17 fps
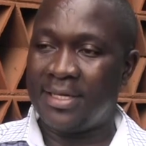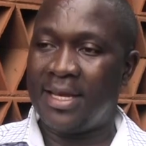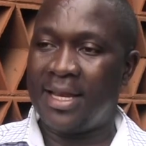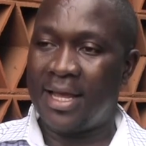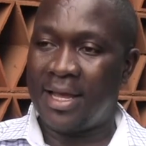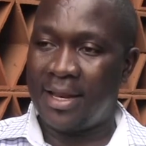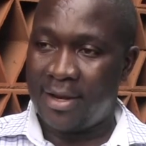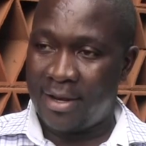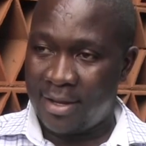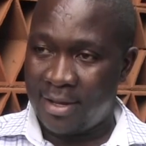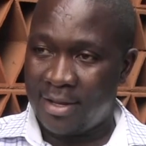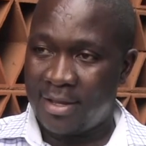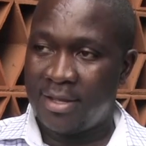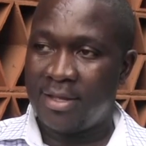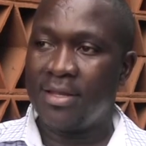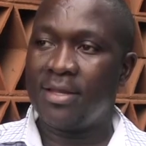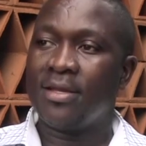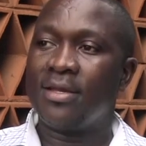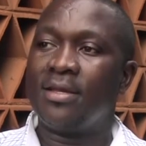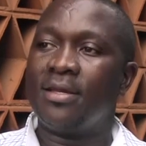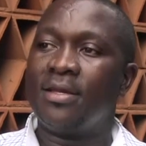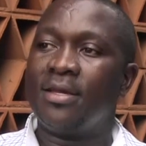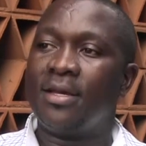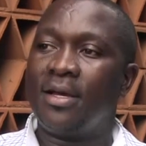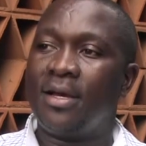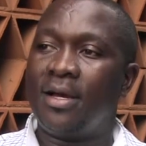in land
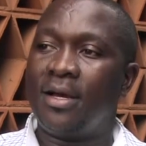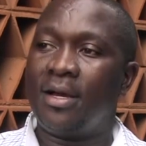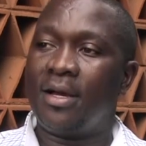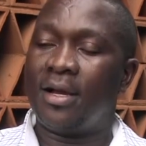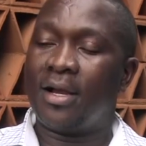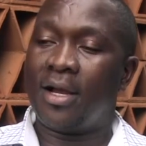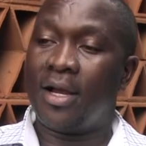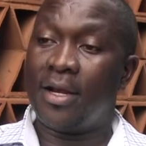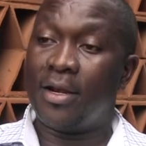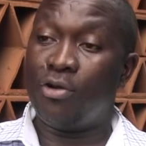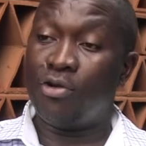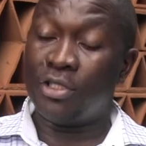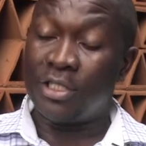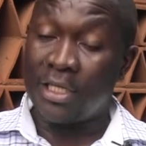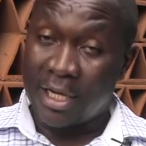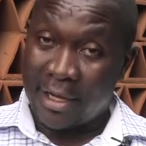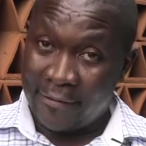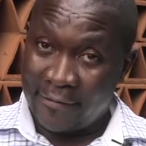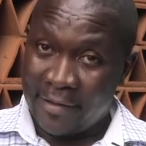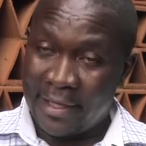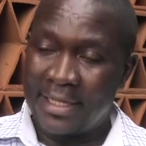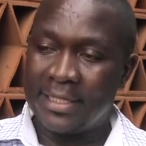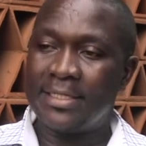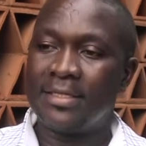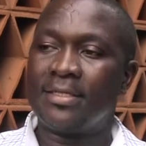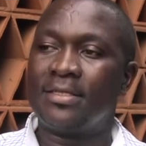can lodge a
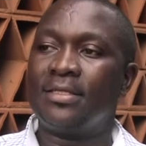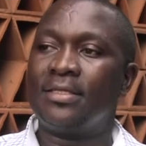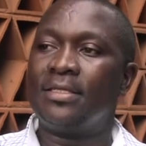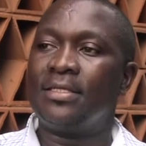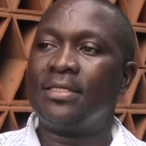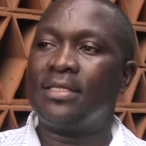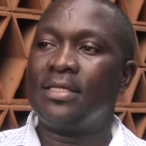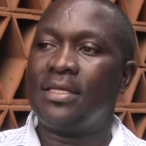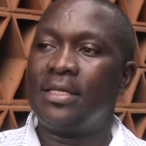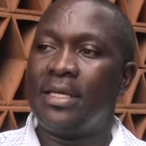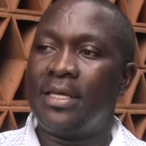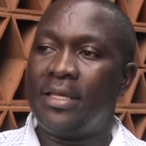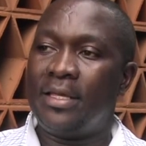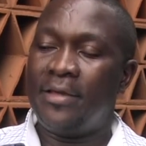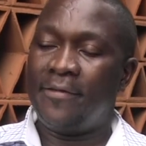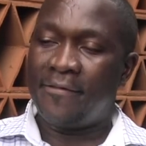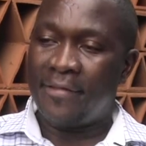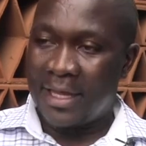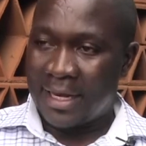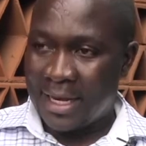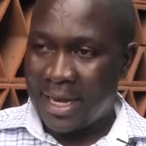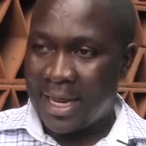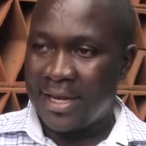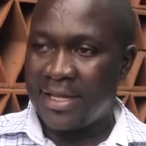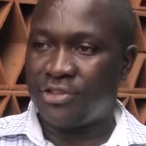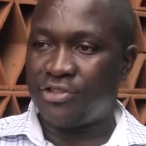caveat if that
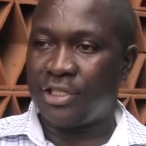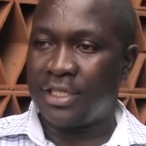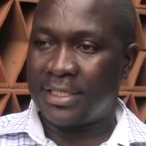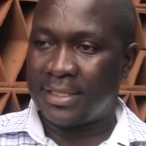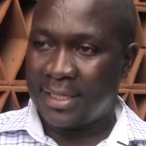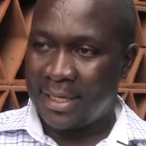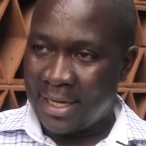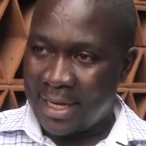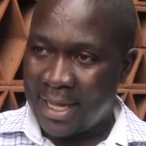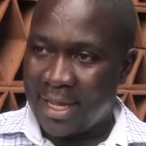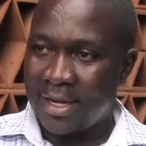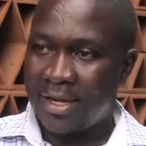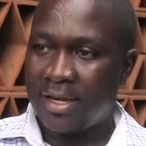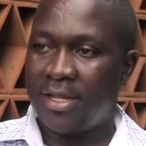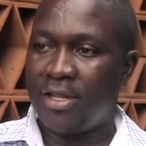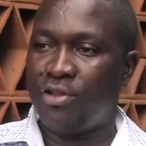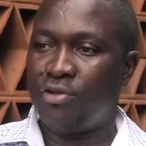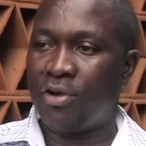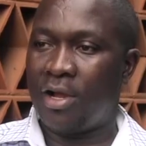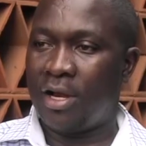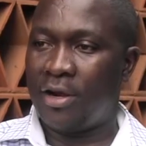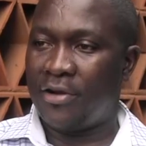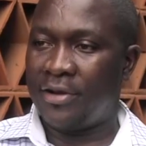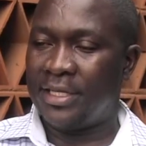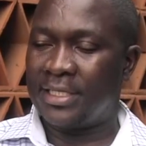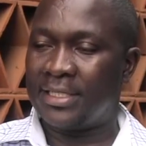land is registered land. In
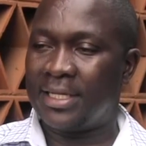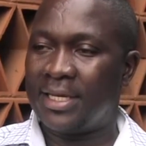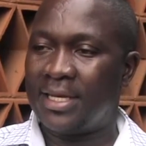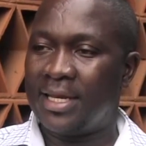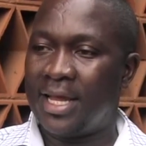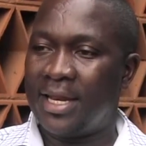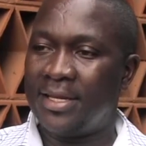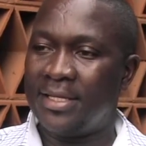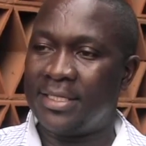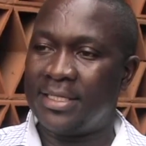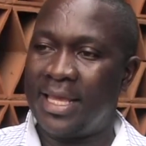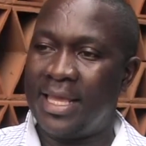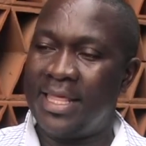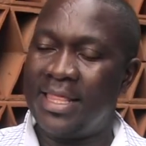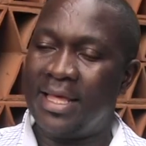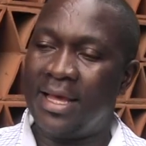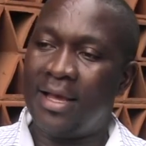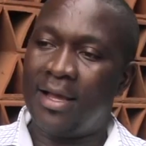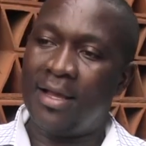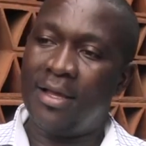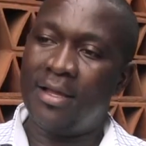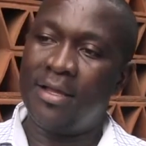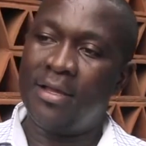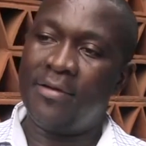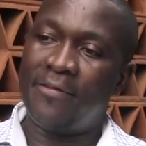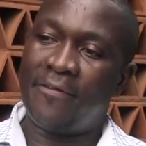Uganda, registered land is either
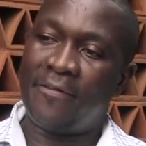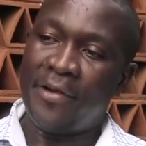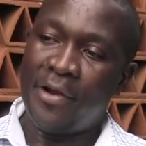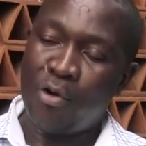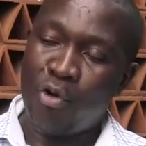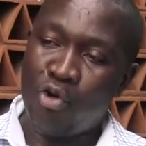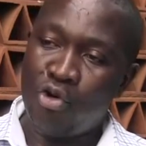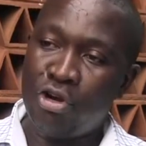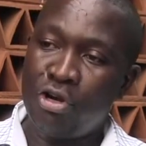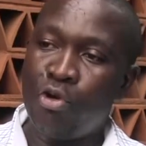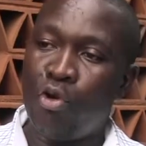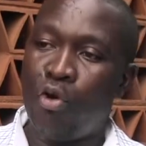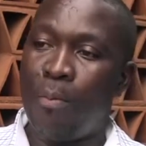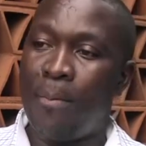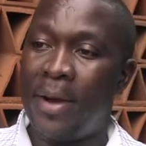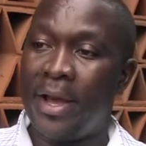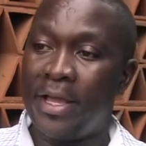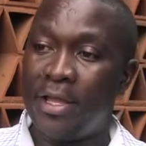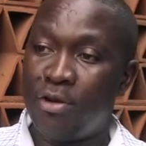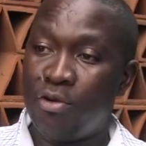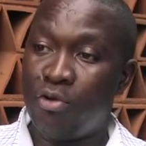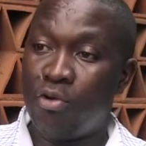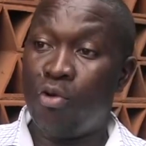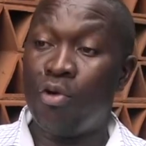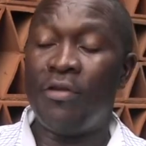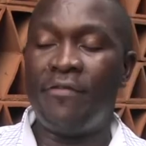freehold or
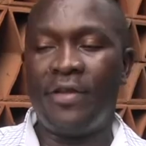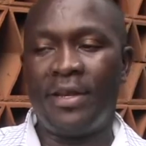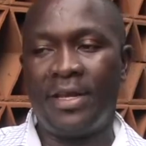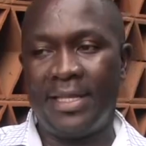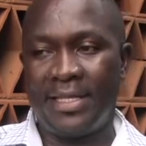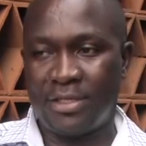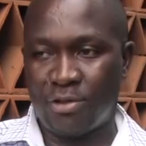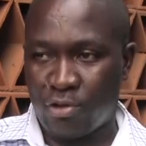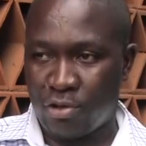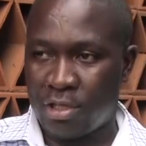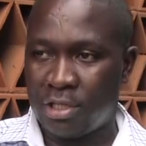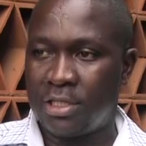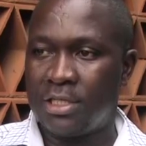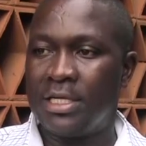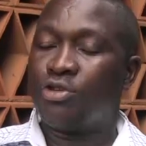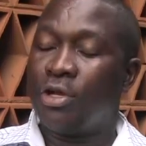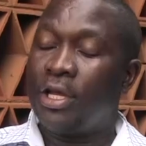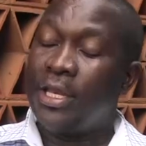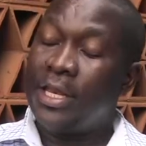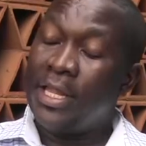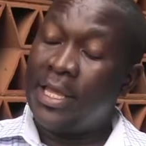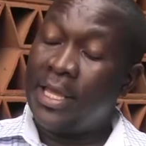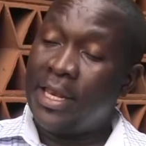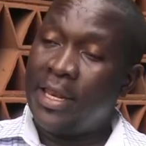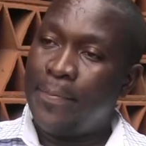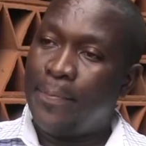milo or even leasehold. So
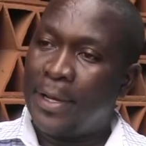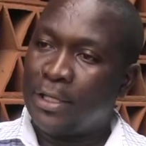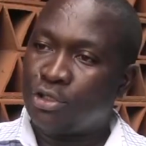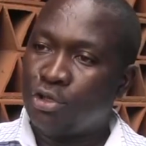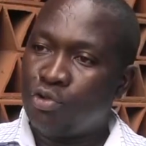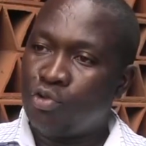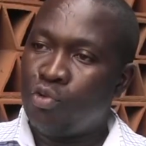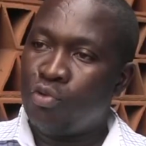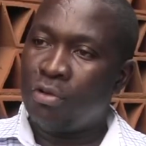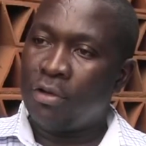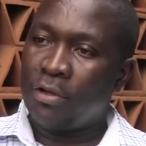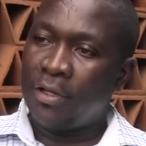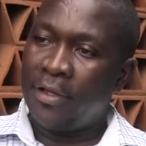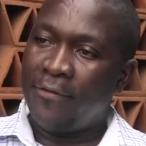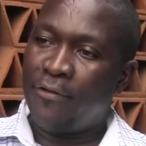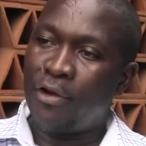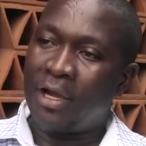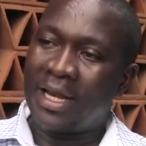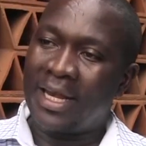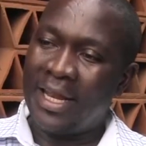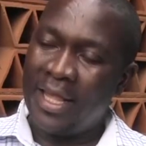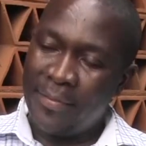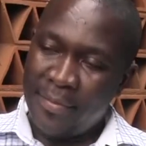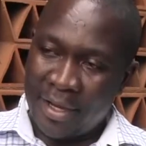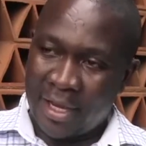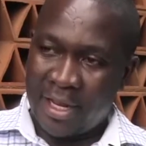any person who, if you are
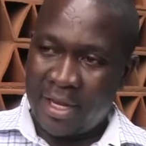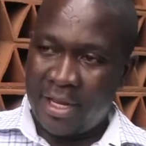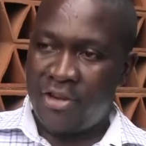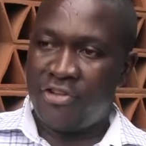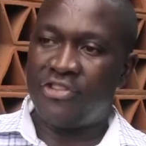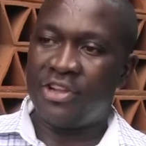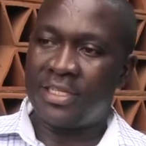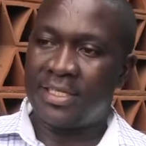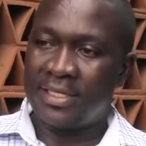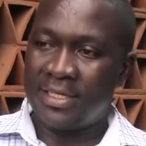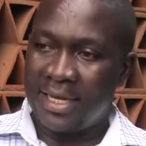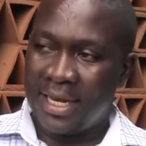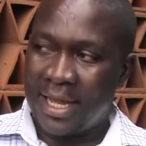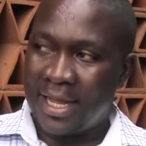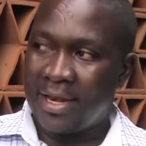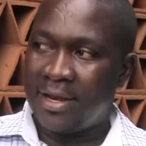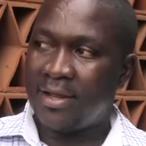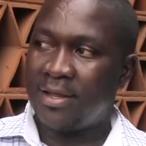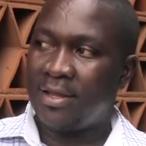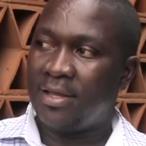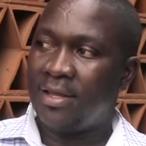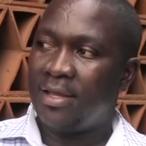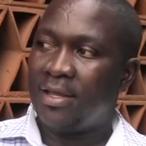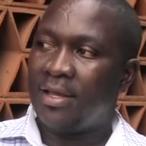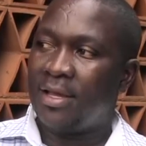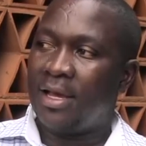claiming an interest in land,
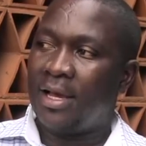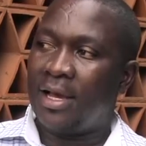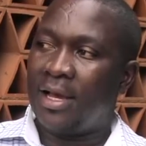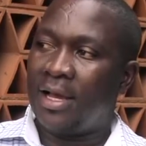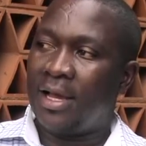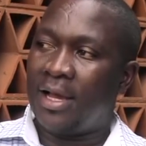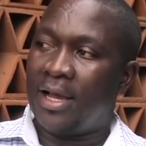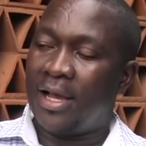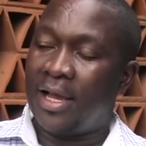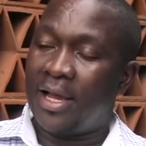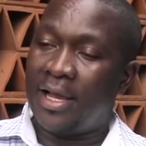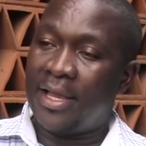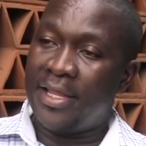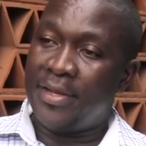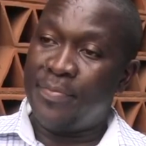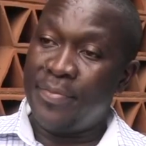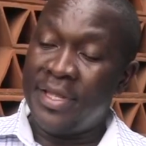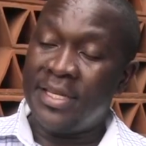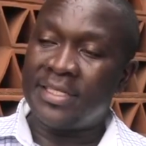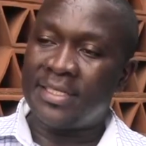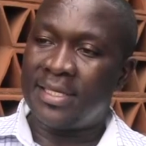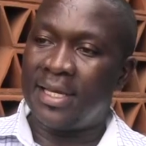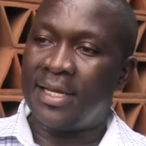it means